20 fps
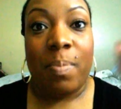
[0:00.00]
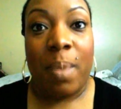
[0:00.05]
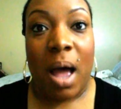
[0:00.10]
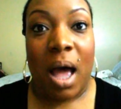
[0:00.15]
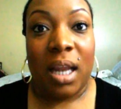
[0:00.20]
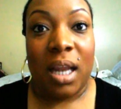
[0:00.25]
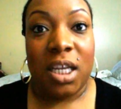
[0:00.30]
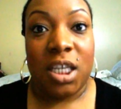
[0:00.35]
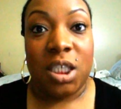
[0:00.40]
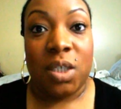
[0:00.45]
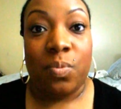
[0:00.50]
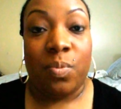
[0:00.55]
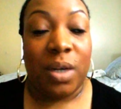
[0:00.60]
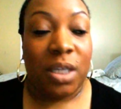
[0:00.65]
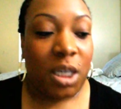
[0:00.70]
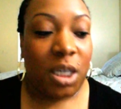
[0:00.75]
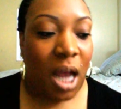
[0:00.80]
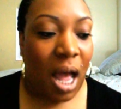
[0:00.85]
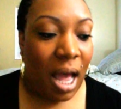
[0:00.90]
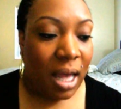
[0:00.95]
polish,
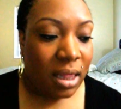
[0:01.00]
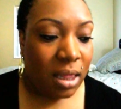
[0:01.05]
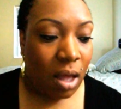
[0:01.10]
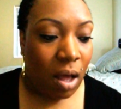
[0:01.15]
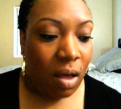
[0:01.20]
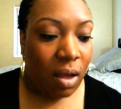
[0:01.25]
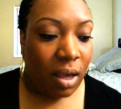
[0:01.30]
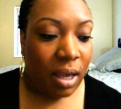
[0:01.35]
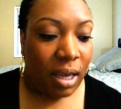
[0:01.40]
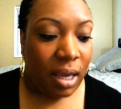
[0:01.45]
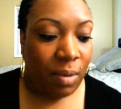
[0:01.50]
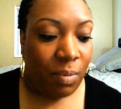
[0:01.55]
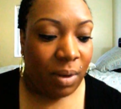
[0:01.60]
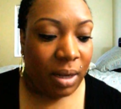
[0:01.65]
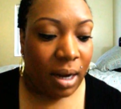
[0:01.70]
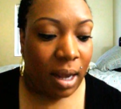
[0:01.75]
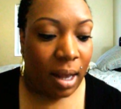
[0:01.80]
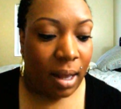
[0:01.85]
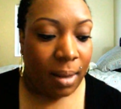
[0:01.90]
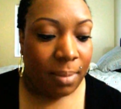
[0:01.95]
which I thought it
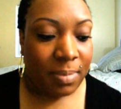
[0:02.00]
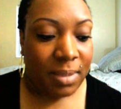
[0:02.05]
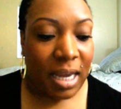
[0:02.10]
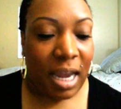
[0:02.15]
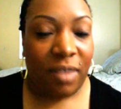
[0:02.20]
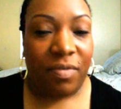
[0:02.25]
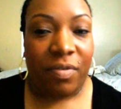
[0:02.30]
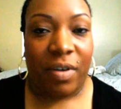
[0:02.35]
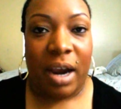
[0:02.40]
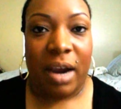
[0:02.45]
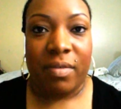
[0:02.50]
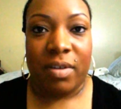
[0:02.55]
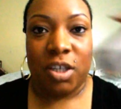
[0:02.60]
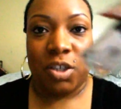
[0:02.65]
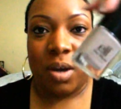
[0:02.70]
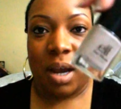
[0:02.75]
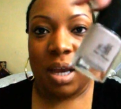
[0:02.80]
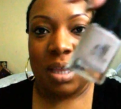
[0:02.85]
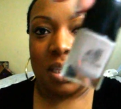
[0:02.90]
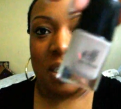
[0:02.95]
would take forever to dry, this